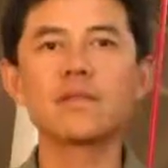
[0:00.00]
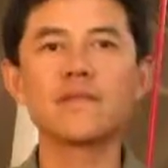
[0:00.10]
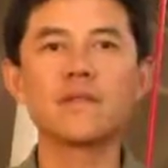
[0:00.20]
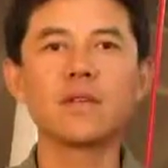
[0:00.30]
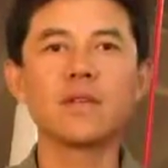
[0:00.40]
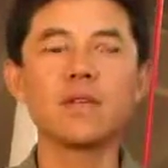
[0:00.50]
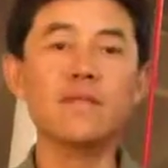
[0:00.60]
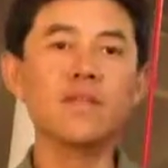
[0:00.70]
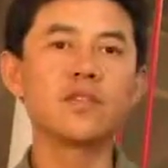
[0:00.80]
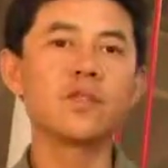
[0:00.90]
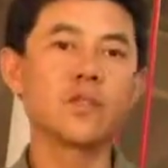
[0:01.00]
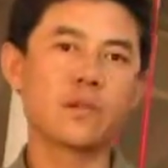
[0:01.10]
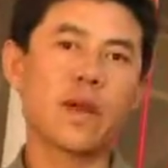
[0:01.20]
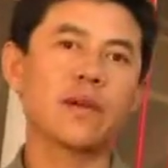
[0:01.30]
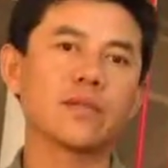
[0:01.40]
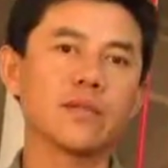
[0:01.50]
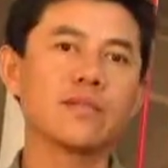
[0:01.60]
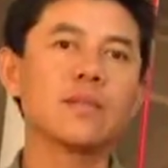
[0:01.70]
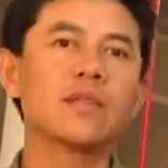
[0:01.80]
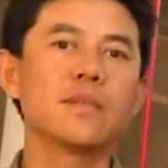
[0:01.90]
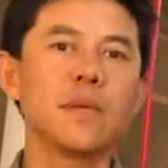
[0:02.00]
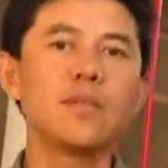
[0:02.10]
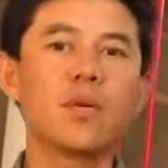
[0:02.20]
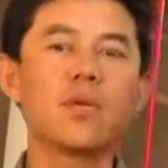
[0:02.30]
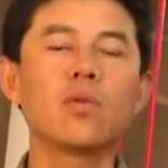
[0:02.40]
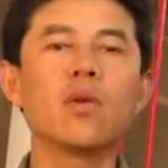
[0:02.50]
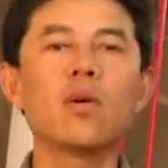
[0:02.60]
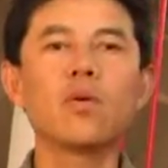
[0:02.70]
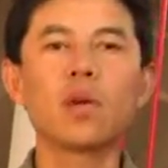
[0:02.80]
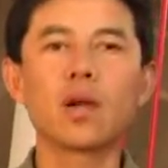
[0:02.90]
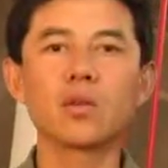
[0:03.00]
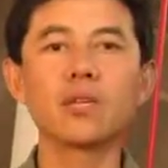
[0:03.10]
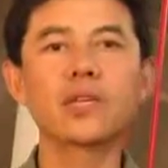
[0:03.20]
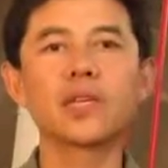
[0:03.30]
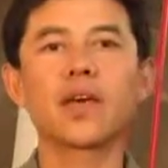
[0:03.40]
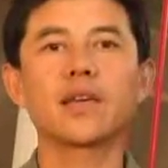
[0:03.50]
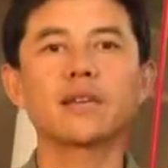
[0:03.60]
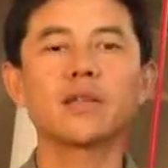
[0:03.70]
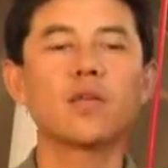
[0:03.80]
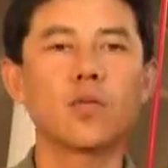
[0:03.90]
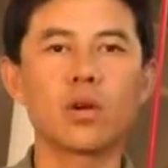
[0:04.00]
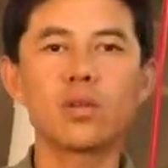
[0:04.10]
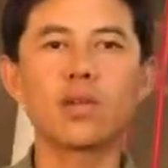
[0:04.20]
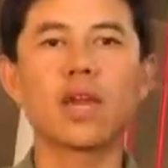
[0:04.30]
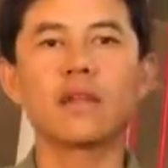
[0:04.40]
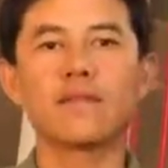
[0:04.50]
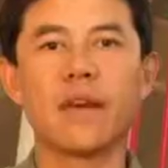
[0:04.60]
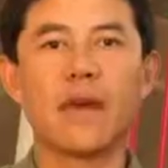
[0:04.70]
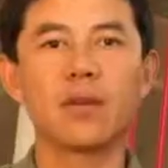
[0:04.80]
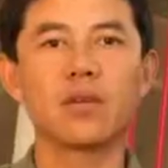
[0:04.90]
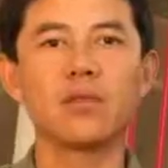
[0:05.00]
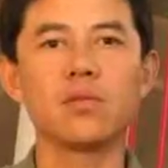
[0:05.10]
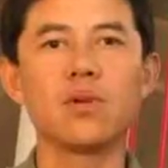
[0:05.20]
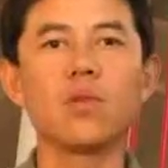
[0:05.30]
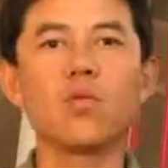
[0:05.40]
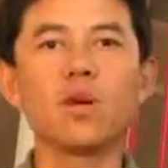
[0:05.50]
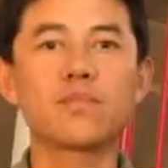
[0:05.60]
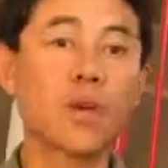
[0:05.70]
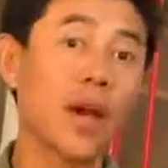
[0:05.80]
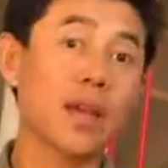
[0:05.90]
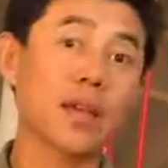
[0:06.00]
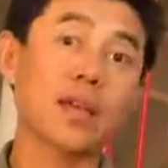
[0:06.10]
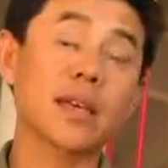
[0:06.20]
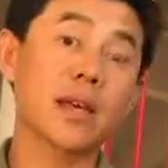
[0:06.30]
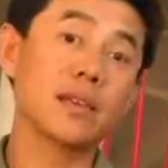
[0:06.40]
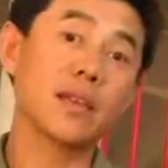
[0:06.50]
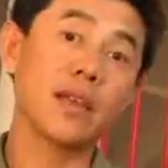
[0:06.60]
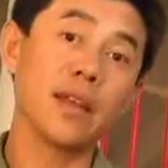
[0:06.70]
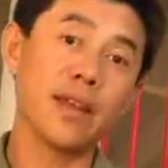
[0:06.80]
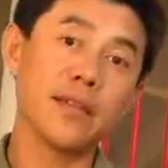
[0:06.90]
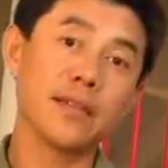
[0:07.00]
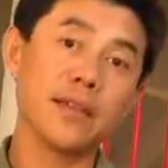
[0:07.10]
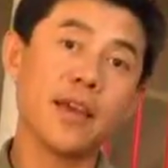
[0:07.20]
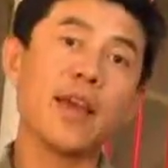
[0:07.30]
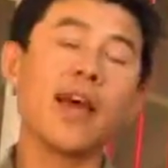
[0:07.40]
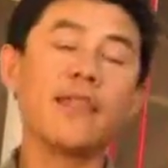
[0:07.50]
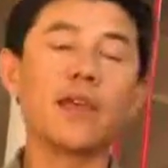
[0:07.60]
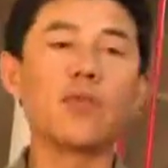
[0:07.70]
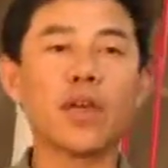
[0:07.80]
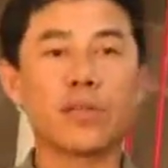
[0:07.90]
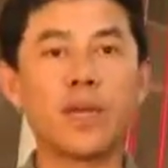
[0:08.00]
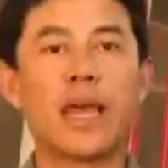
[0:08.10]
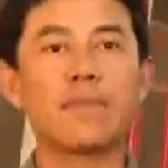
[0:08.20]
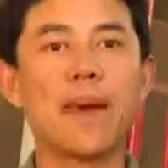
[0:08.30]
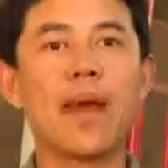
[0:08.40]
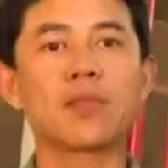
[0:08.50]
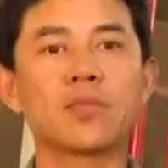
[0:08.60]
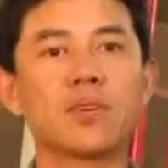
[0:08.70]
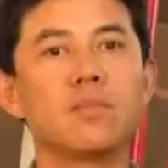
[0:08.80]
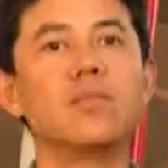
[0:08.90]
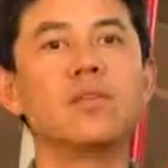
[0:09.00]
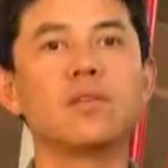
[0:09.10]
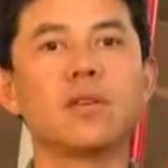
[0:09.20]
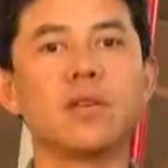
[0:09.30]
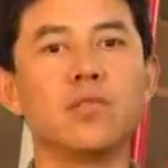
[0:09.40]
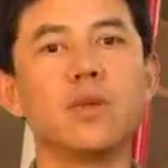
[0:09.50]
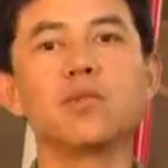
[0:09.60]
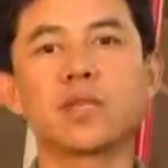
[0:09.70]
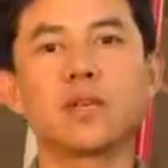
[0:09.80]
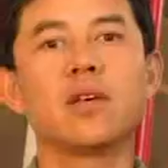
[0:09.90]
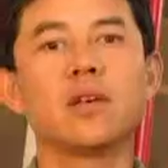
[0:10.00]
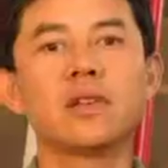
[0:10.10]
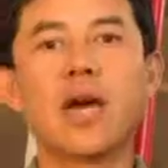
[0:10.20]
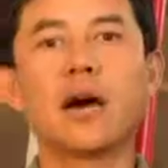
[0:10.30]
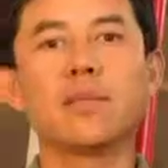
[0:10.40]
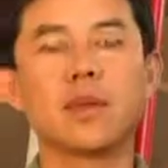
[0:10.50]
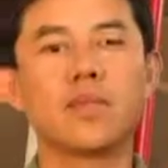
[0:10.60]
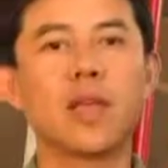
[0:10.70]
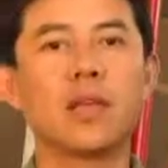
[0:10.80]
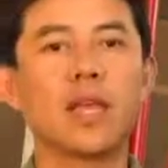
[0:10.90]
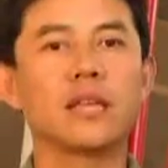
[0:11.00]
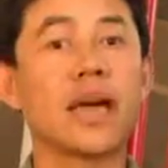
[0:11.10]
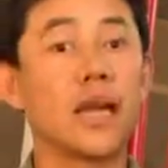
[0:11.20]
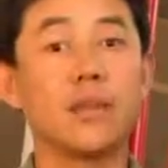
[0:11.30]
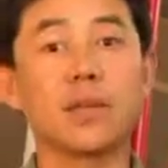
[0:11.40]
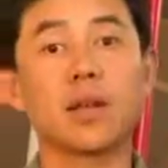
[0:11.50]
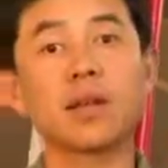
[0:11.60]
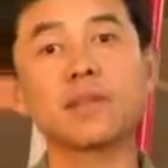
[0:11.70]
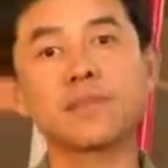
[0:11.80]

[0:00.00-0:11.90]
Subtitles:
of invisible crowds, the people who are on your site, where they're getting value, what product and content they like, and then recommend that back to the community in real time and dynamically.